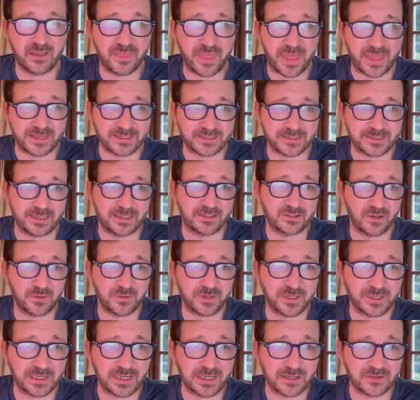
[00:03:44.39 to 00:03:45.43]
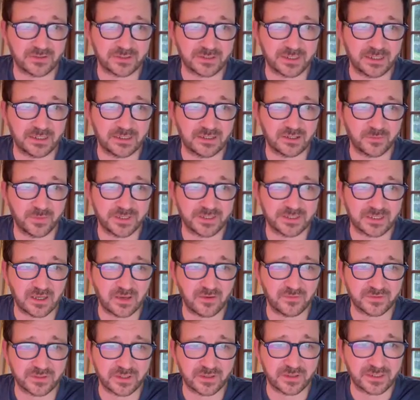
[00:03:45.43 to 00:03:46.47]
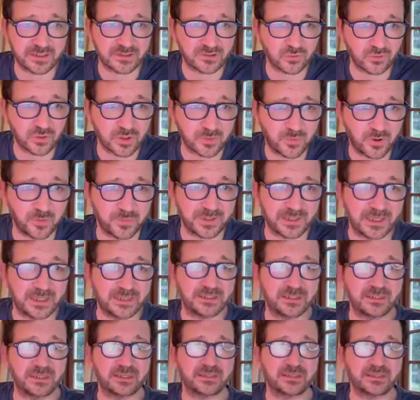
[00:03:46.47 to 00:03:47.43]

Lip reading: That's it. So I'm going to click on sending to myself because I think it's already populated.